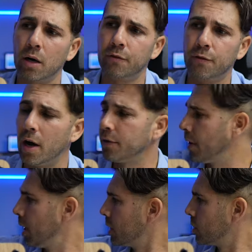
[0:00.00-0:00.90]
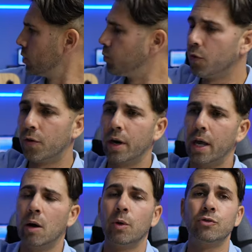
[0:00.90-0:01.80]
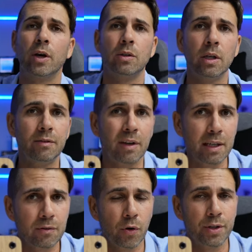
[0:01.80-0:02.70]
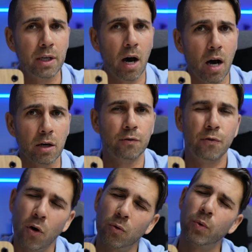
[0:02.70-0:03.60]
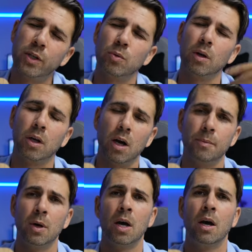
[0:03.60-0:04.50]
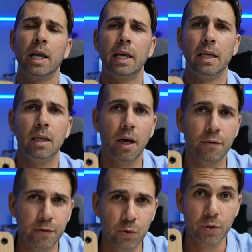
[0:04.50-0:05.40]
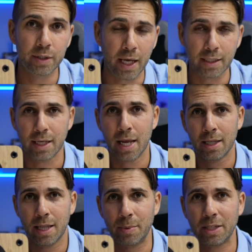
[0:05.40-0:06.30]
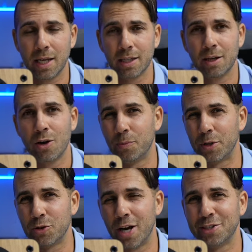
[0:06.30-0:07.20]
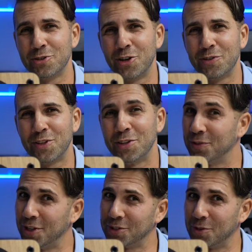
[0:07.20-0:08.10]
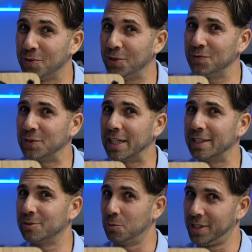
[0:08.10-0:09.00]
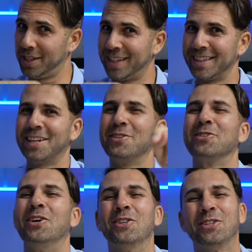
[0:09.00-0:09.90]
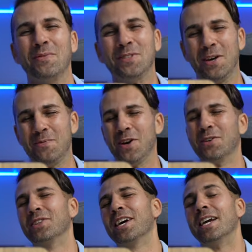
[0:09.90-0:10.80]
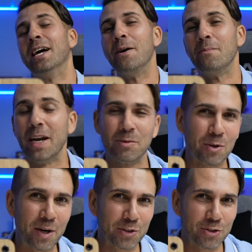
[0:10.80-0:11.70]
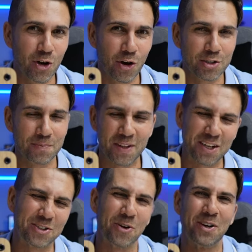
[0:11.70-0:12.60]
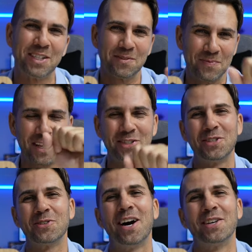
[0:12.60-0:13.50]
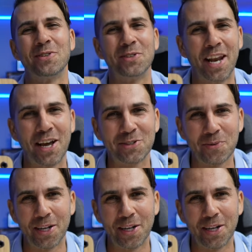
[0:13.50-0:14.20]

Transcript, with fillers: ARC 5 subwoofer, and I will try to leave a link for the ARC 4, which will come in a few days. That being said, hope that you guys enjoyed the video. If you did so, don't forget once again that usual thumbs up right over there. My name is Roberto Jorge, and as always, I'll see you guys on the next